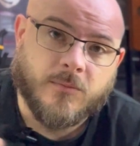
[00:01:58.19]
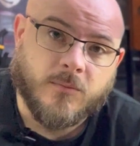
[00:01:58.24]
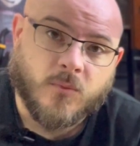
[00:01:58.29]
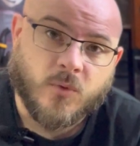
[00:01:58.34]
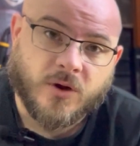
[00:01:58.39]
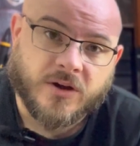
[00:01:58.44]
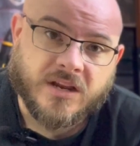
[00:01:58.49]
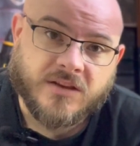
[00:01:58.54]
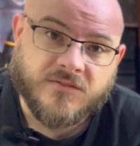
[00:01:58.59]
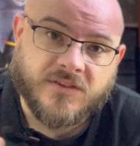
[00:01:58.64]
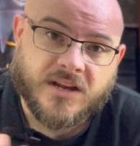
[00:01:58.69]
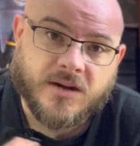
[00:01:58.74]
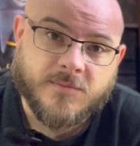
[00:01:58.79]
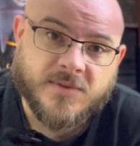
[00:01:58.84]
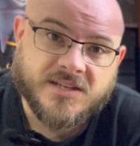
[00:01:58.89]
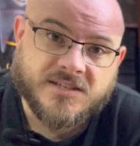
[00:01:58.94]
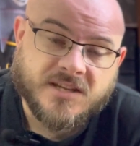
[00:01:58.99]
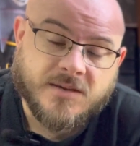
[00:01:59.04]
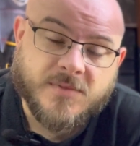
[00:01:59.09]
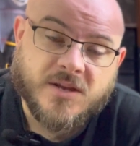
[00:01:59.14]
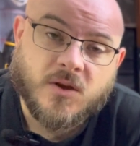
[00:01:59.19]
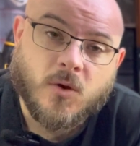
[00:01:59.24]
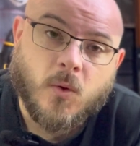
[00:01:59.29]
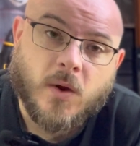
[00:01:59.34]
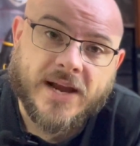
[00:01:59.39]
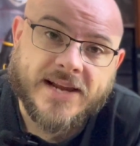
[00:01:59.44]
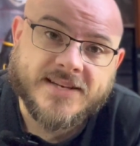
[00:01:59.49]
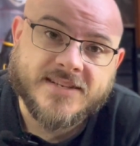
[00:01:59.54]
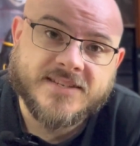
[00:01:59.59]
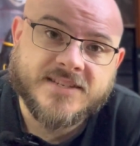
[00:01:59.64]
Working venomous can be
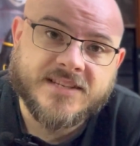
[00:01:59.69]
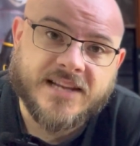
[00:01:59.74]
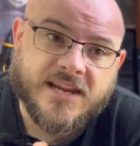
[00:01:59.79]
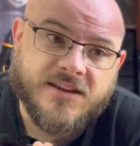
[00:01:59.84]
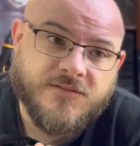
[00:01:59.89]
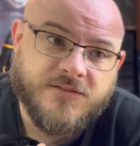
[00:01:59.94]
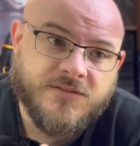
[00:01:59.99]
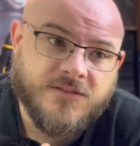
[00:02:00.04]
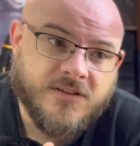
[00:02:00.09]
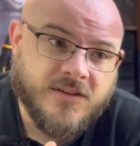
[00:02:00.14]
quite safe